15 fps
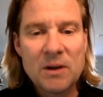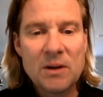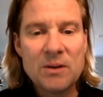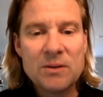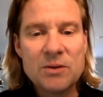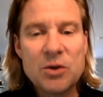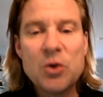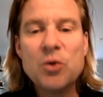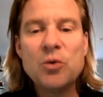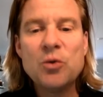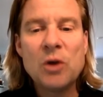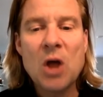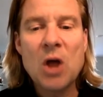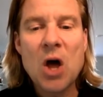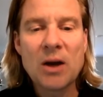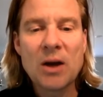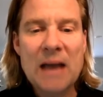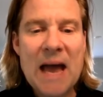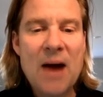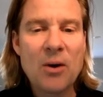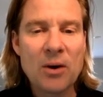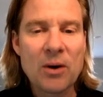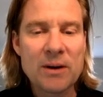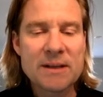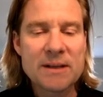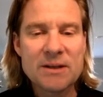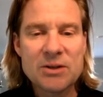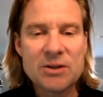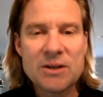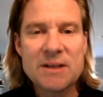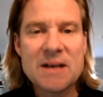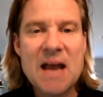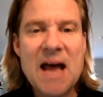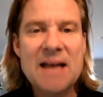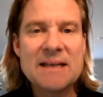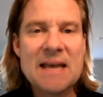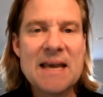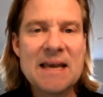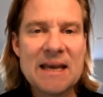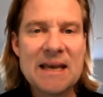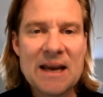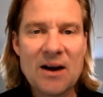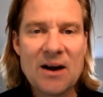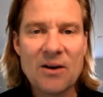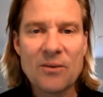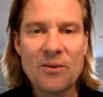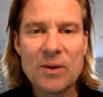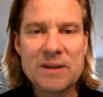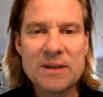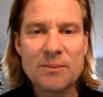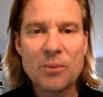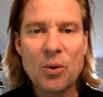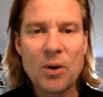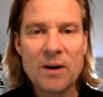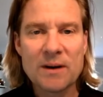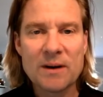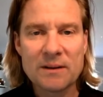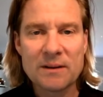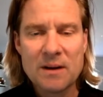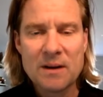too long hours and just not taking care of what's important.